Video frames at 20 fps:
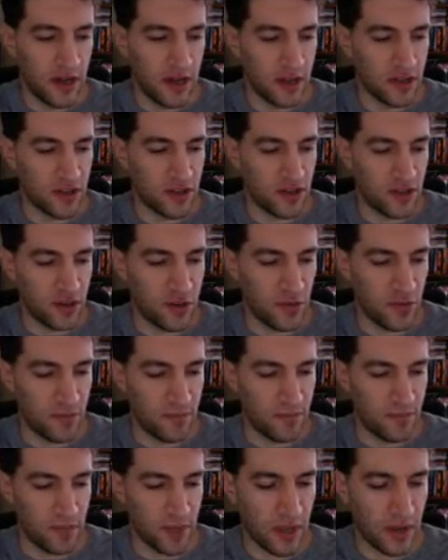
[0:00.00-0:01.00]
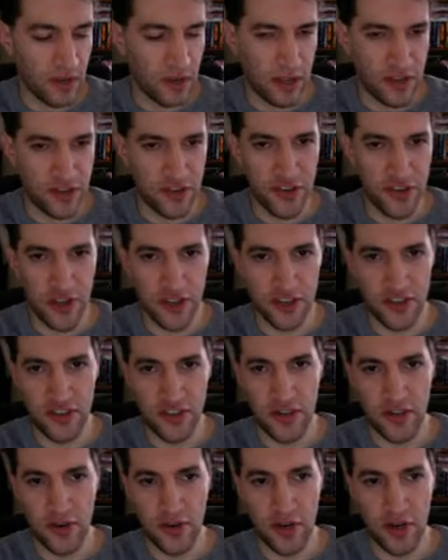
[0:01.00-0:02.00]
So let's just
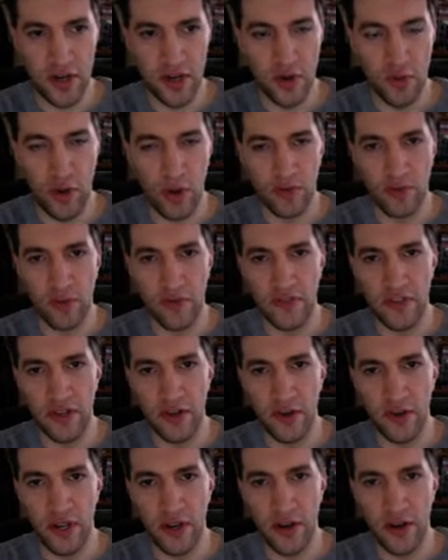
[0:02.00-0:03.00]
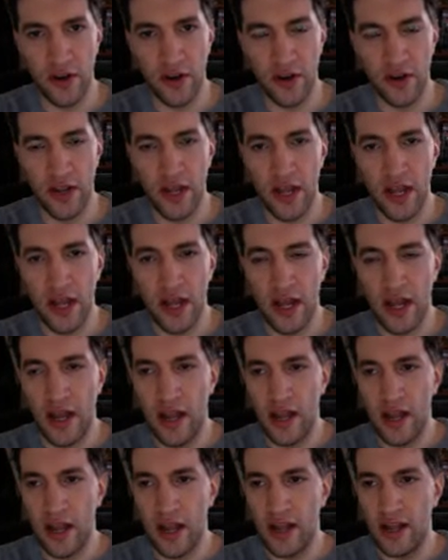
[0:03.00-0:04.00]
do a quick review here
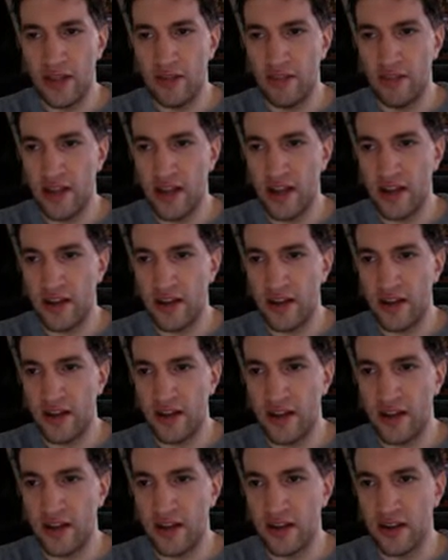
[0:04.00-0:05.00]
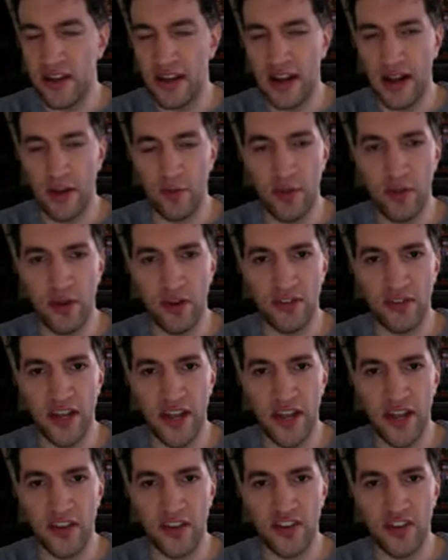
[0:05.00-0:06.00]
and then get on with our
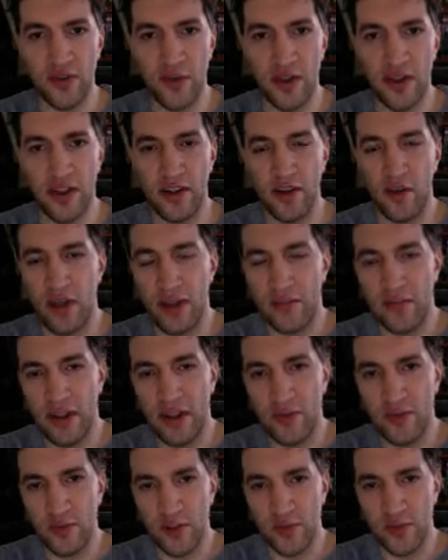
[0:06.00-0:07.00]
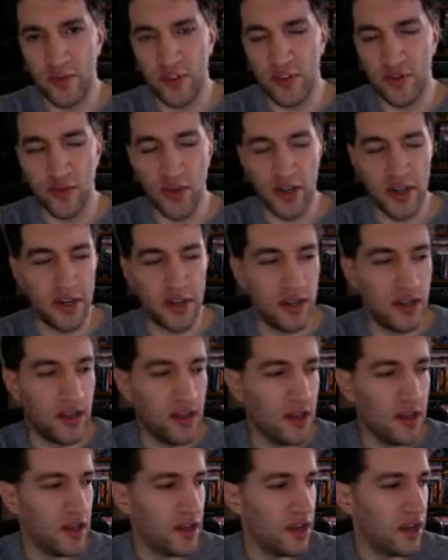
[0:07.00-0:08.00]
day so I can go get my Christmas tree
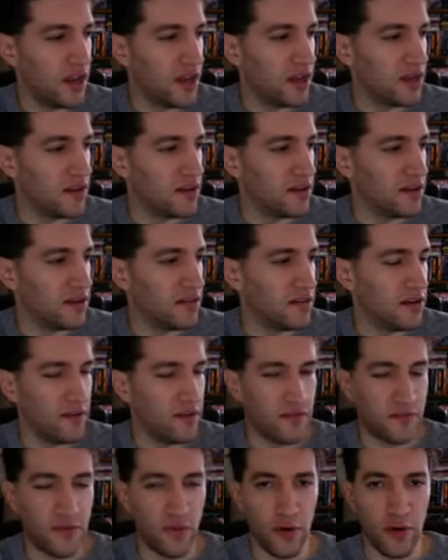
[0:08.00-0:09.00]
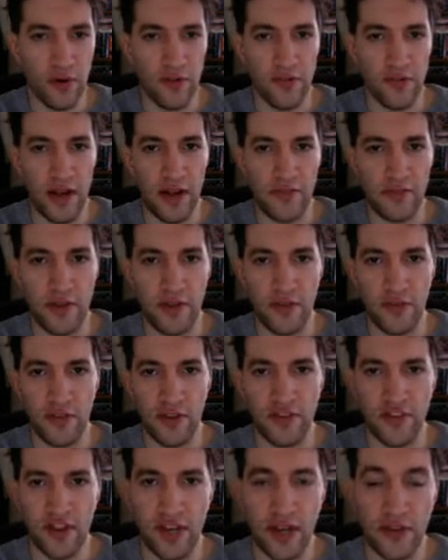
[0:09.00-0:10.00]
and the 4 or 5 other
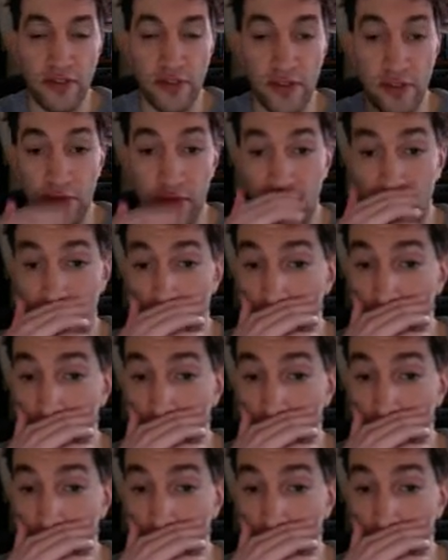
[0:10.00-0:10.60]
things I have to do today.